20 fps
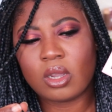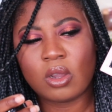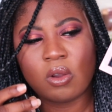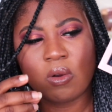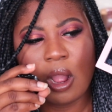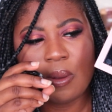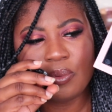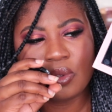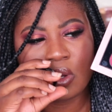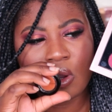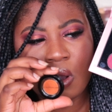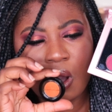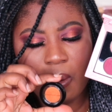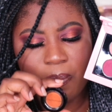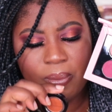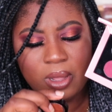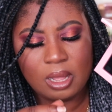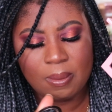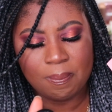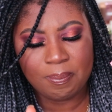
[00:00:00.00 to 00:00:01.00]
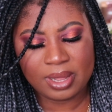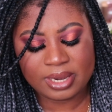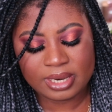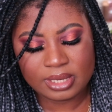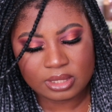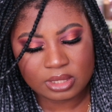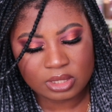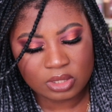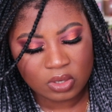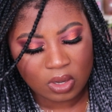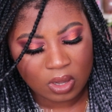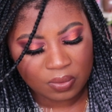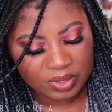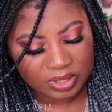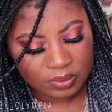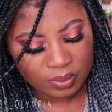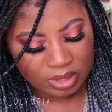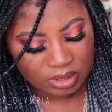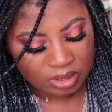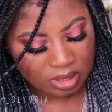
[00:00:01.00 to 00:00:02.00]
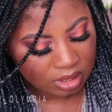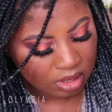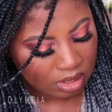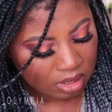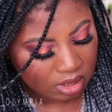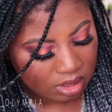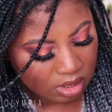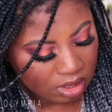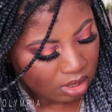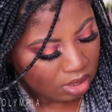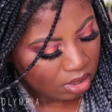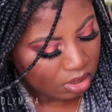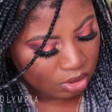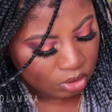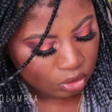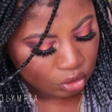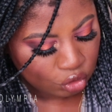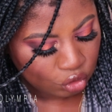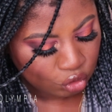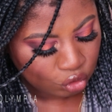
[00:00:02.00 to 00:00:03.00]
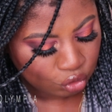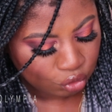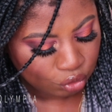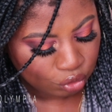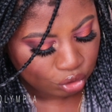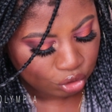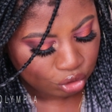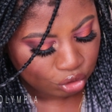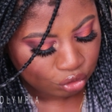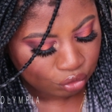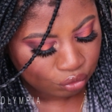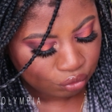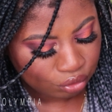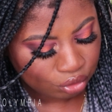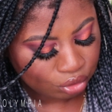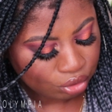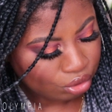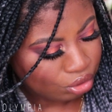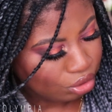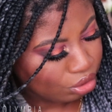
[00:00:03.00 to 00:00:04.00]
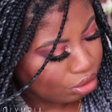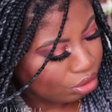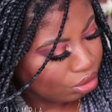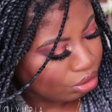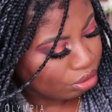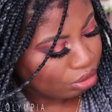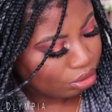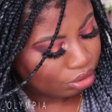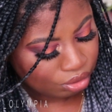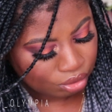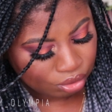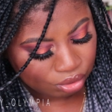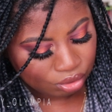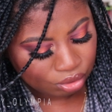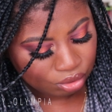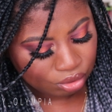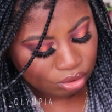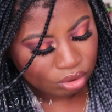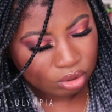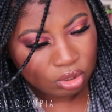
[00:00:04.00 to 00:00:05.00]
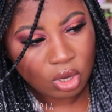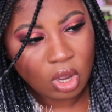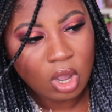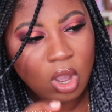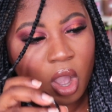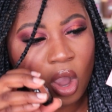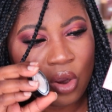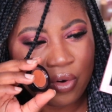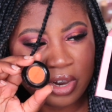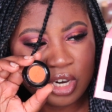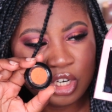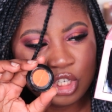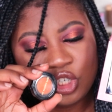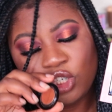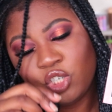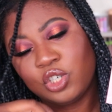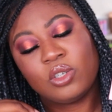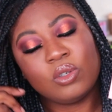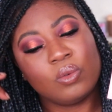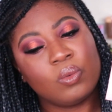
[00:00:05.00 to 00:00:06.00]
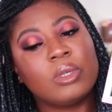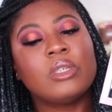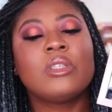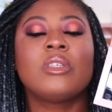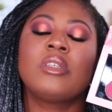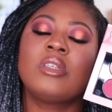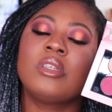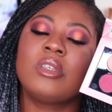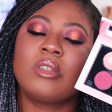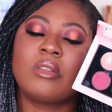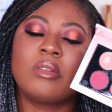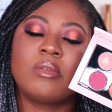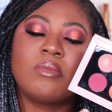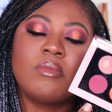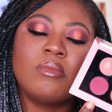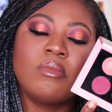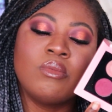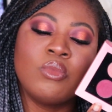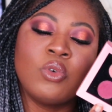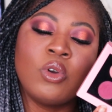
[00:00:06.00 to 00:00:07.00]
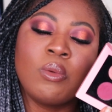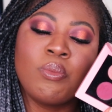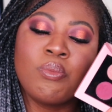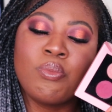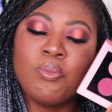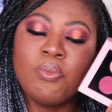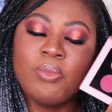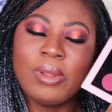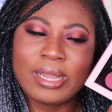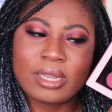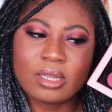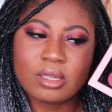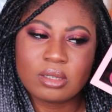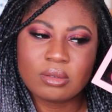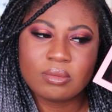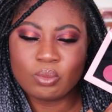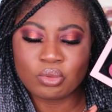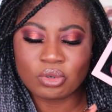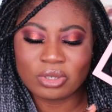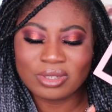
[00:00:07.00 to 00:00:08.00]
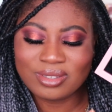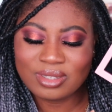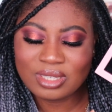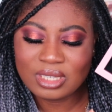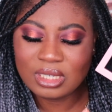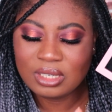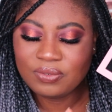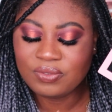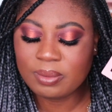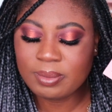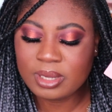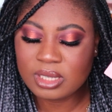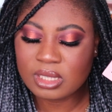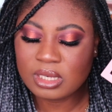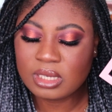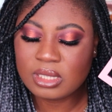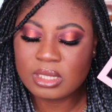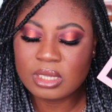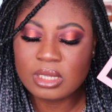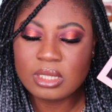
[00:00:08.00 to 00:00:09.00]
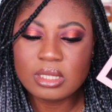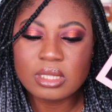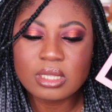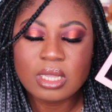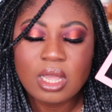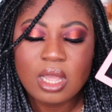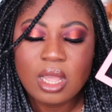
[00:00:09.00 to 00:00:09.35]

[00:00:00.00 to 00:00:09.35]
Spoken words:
Corrupt Copper, but it's not. This one's like a true orange, whereas this is more like bronzy, if that makes any sense.